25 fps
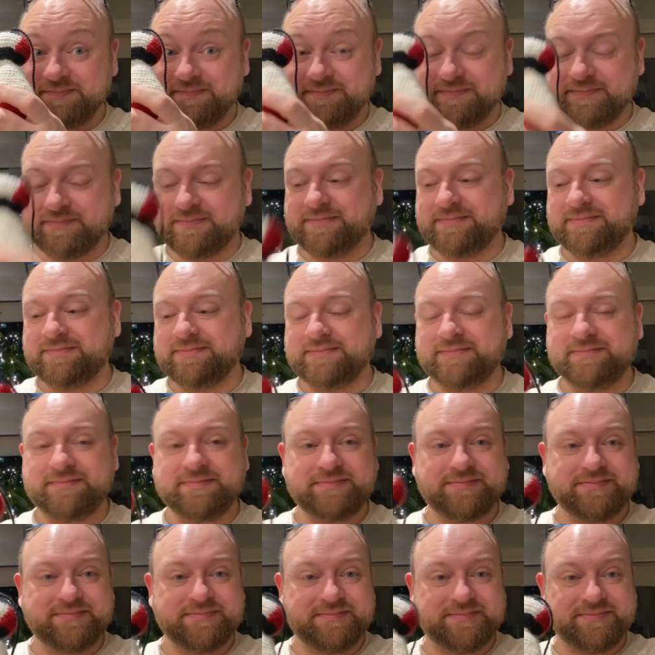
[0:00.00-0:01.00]
No birds
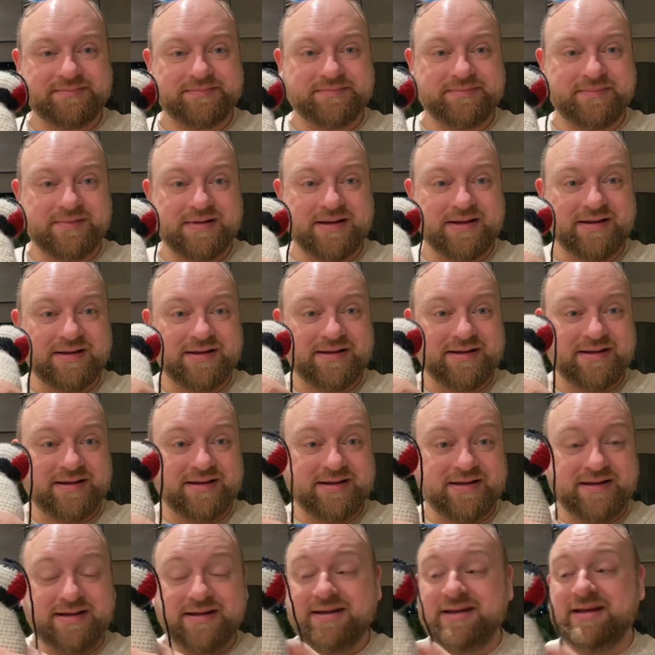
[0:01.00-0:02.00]
were harmed in the process.
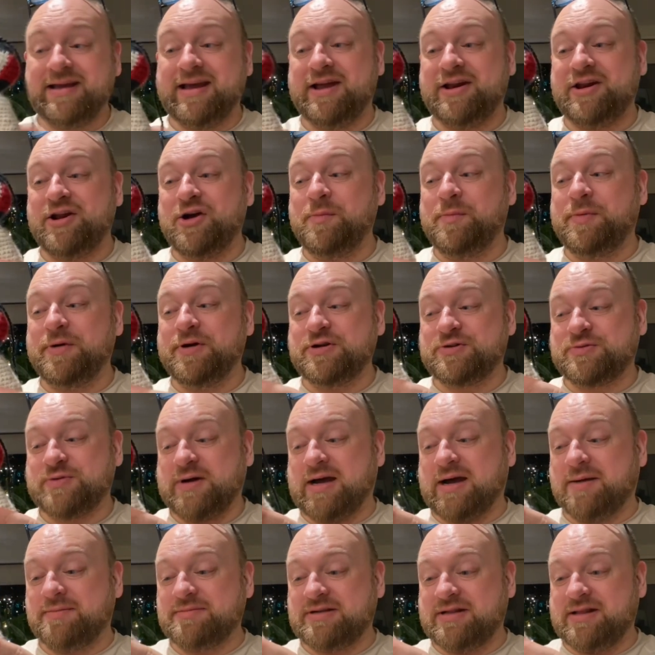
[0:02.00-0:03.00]
Yeah, no birds were
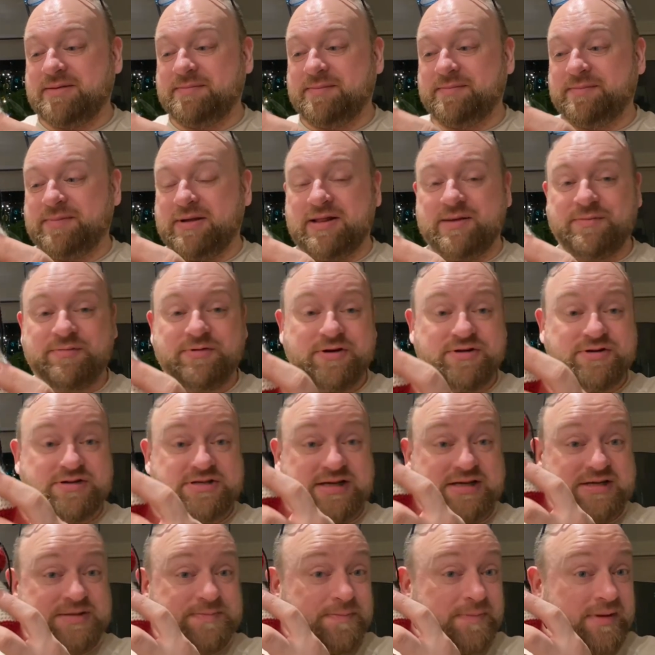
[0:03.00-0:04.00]
harmed in the in the process.